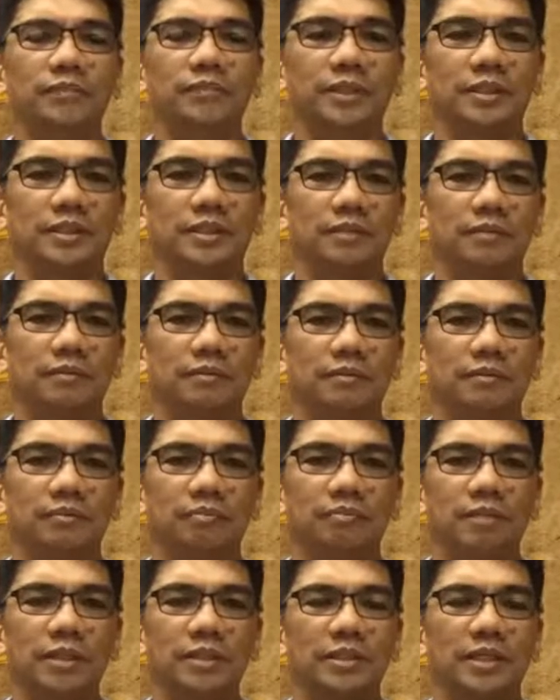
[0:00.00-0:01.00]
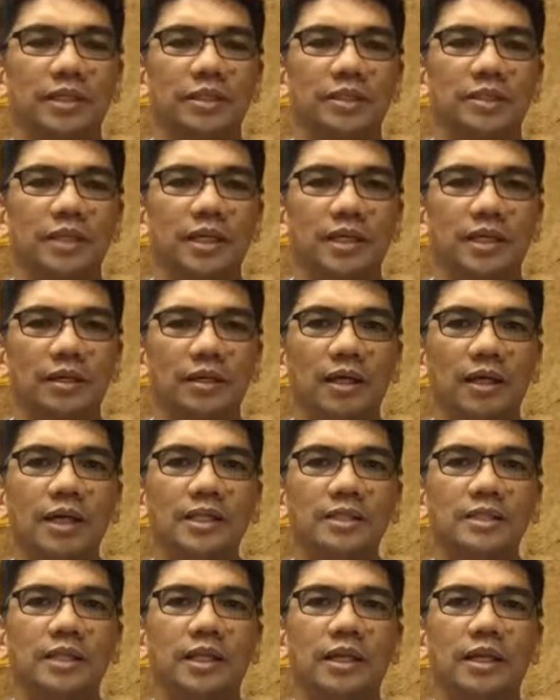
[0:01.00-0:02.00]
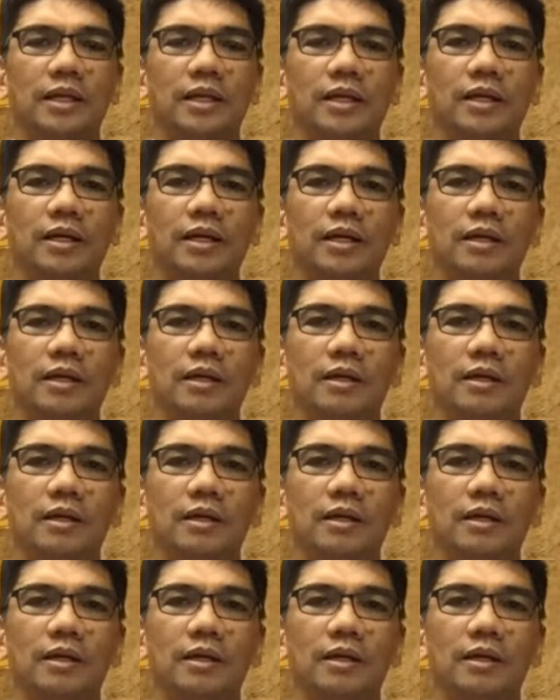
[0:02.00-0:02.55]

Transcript: Just message us there,